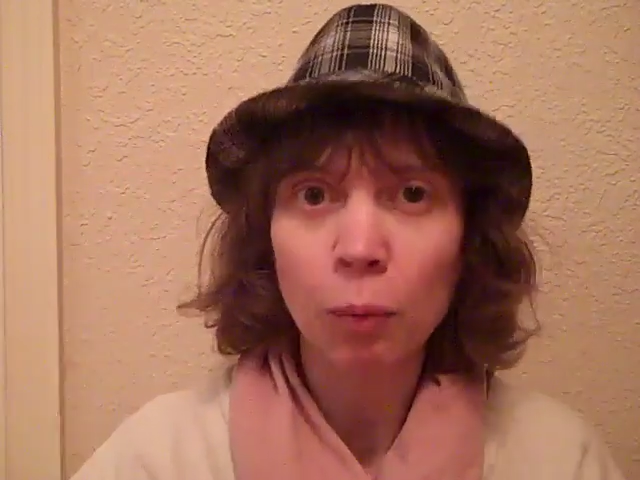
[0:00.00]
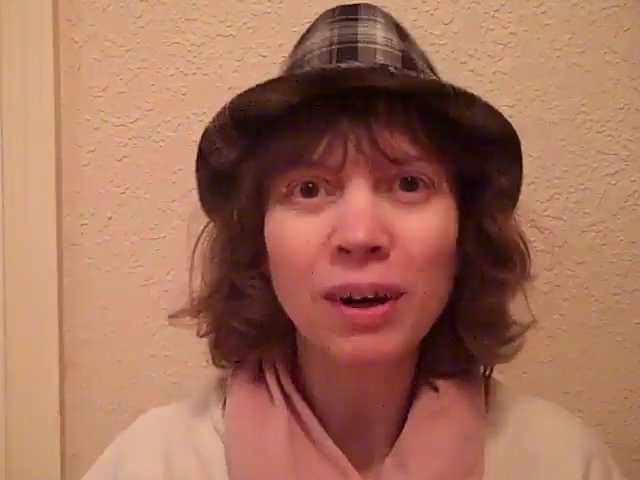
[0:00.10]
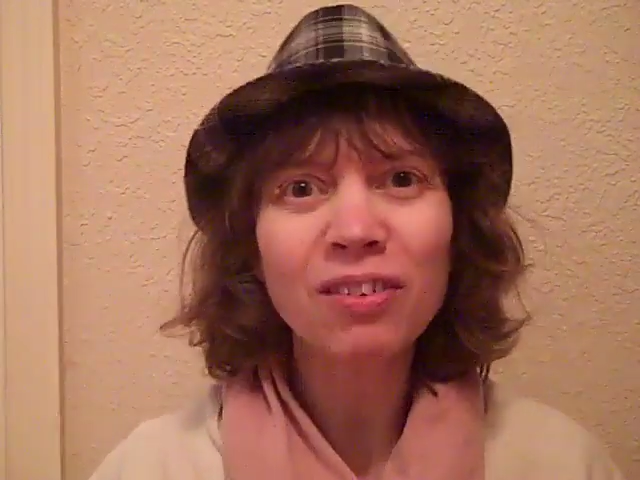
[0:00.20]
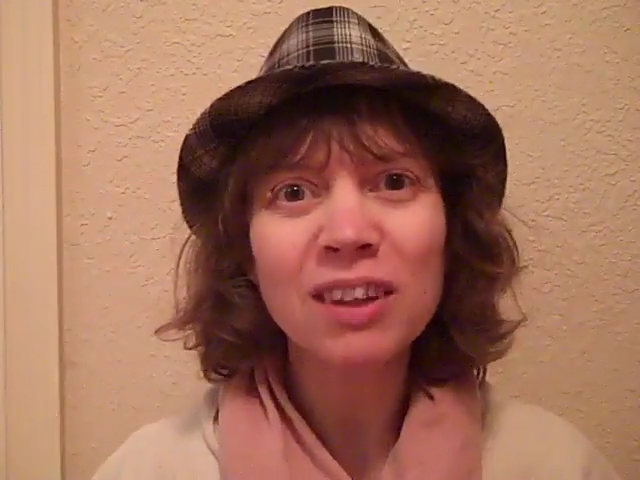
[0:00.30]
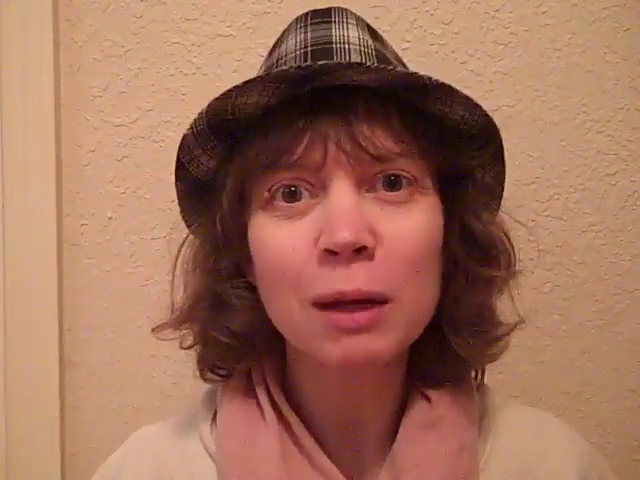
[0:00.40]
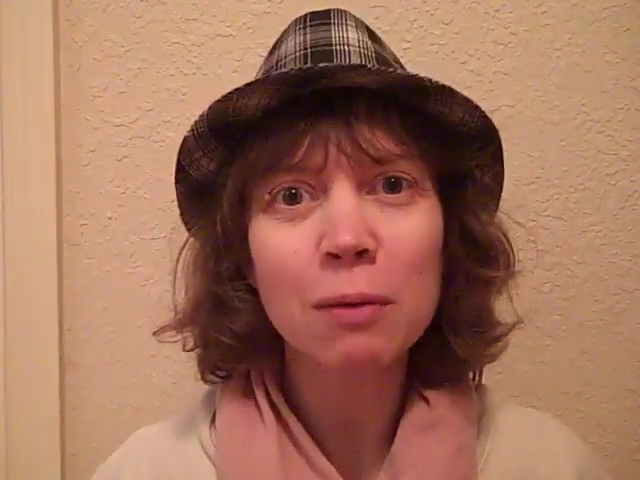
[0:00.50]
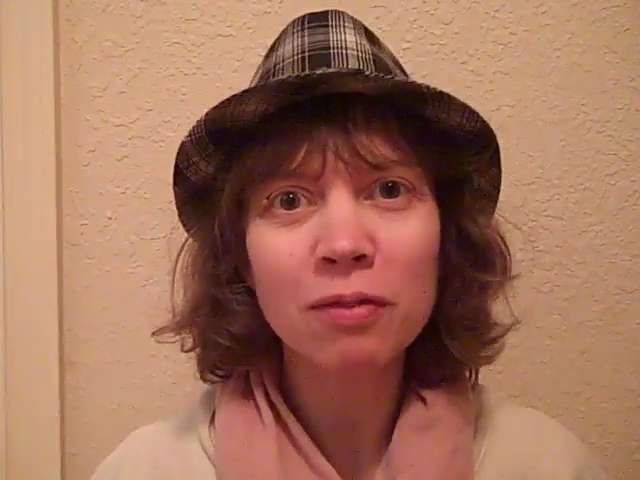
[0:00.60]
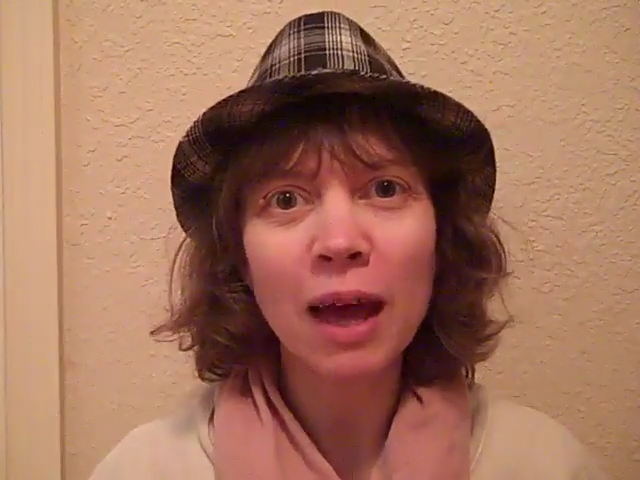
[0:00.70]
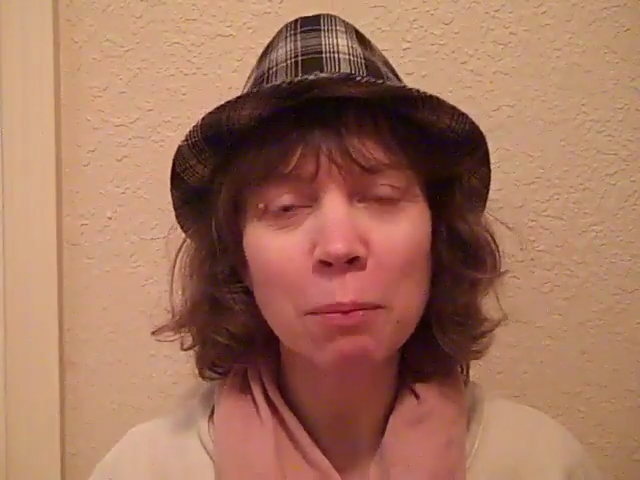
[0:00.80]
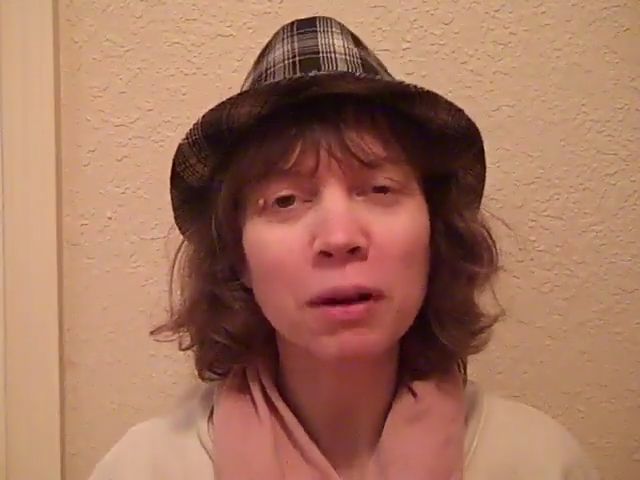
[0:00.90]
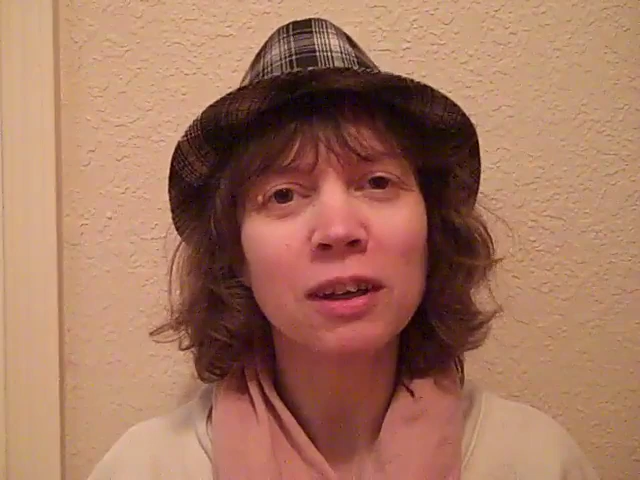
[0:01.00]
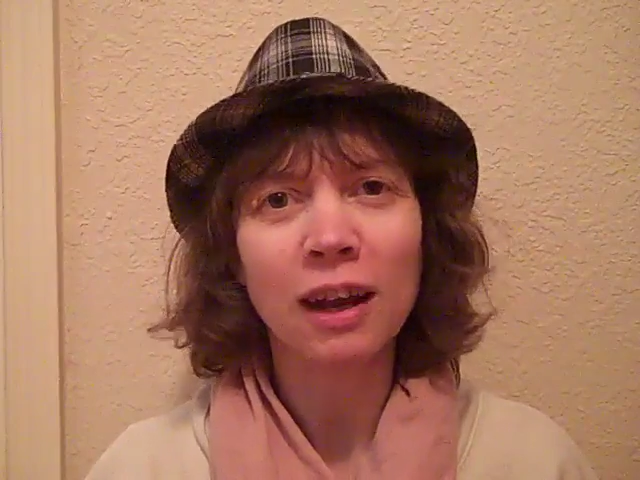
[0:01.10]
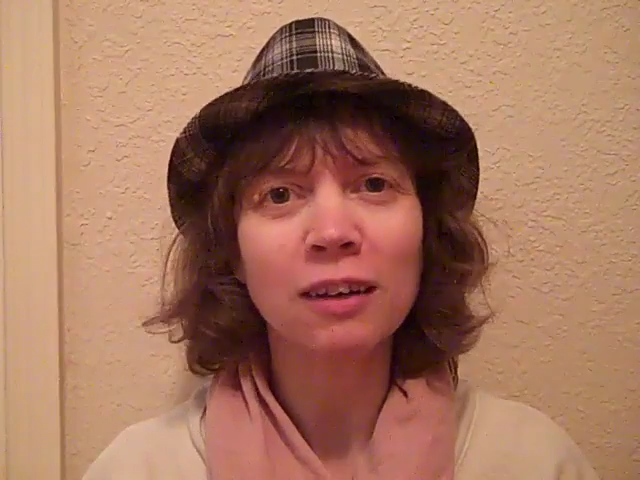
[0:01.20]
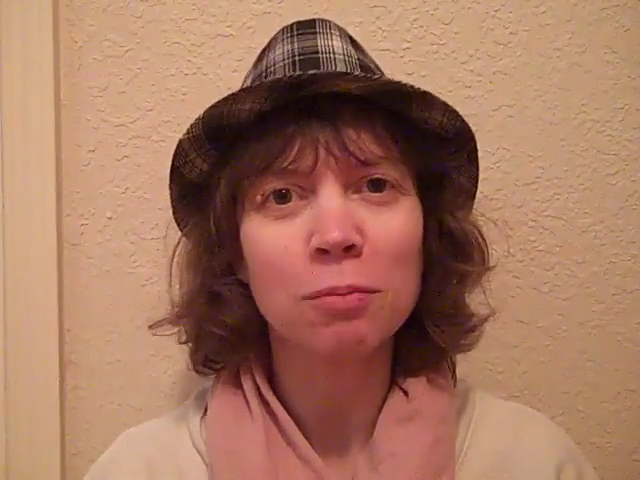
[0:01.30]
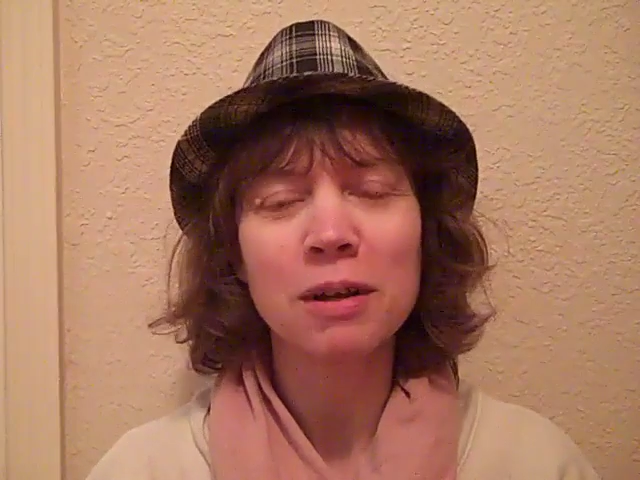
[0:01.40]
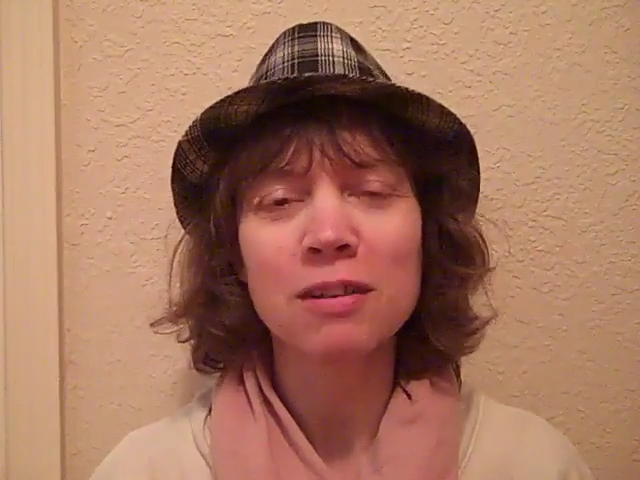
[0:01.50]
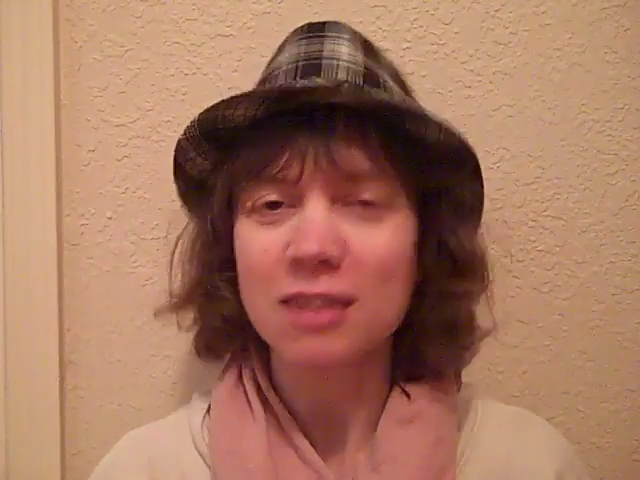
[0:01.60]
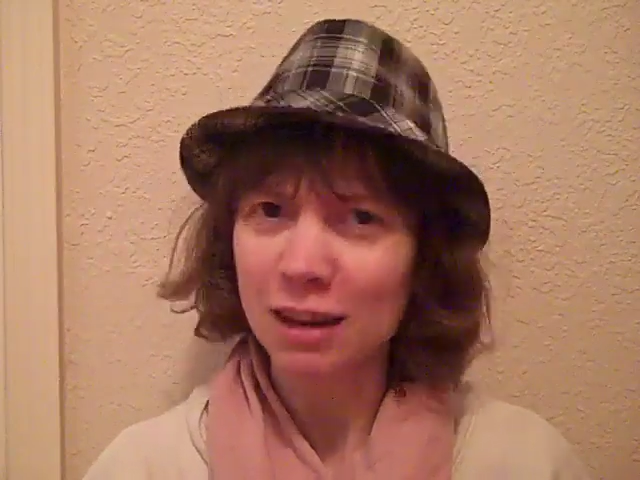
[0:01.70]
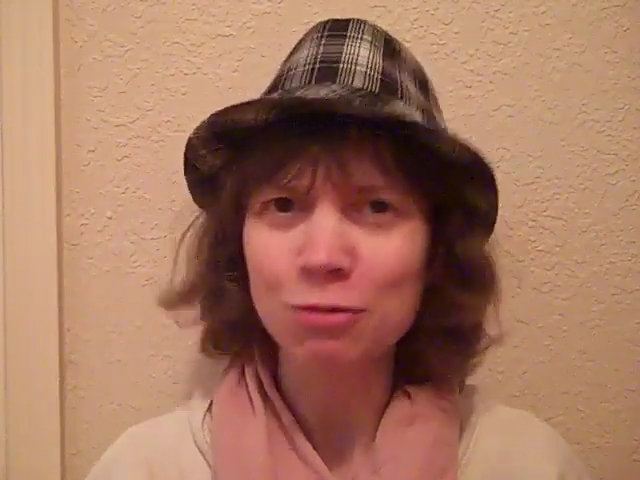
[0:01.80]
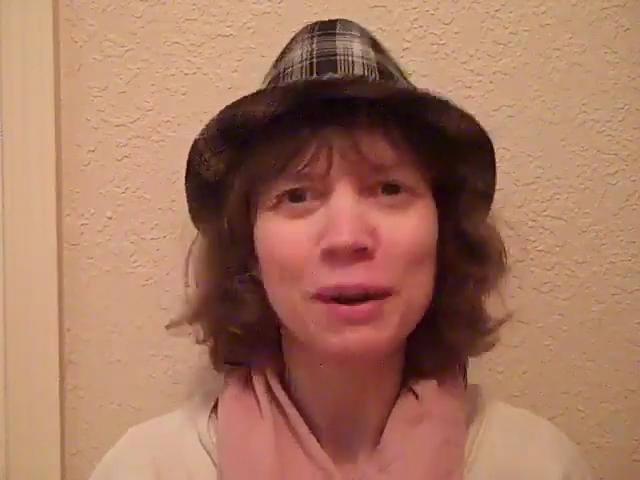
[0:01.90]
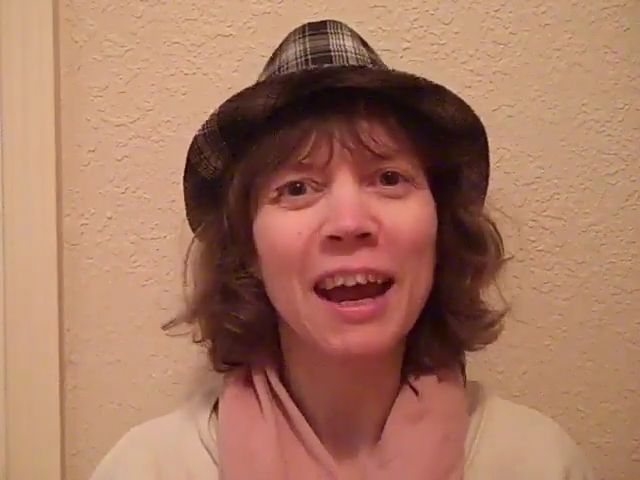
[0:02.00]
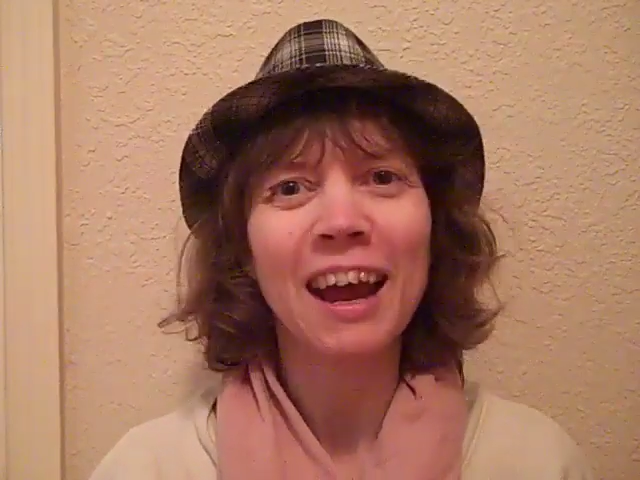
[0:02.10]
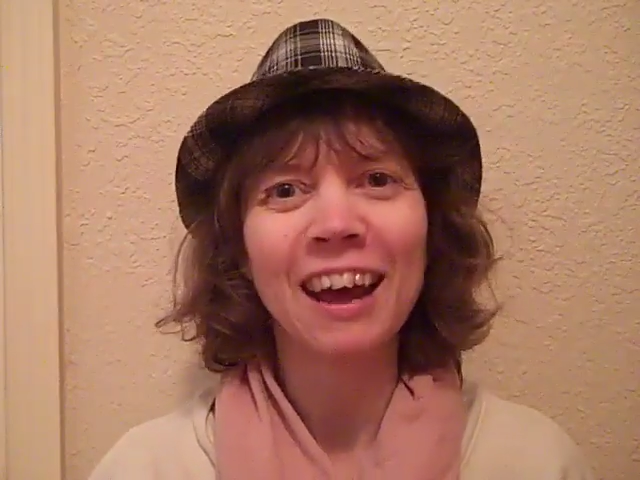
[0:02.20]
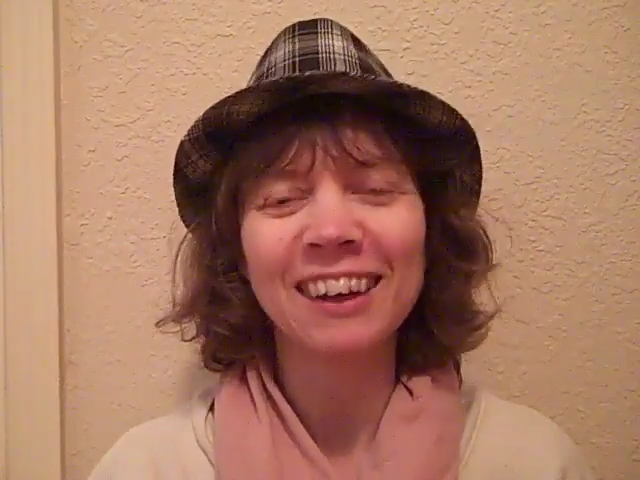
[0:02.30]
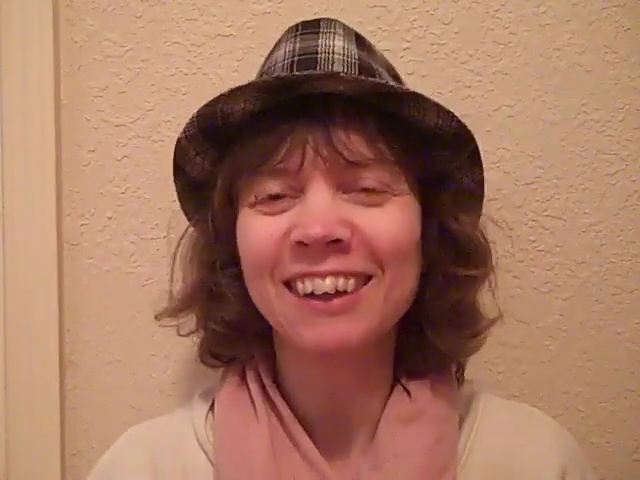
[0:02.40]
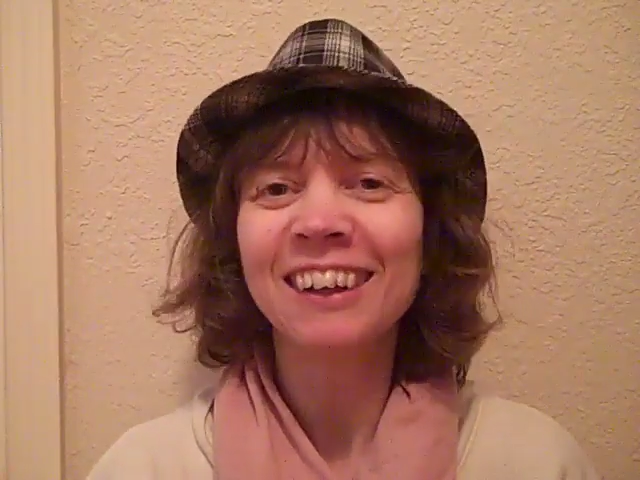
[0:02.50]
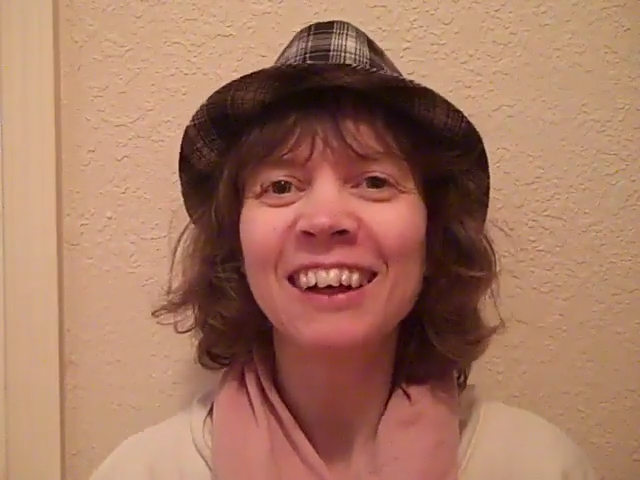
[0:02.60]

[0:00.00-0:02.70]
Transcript: Whatever the name of that bunionectomy is, that's what I had.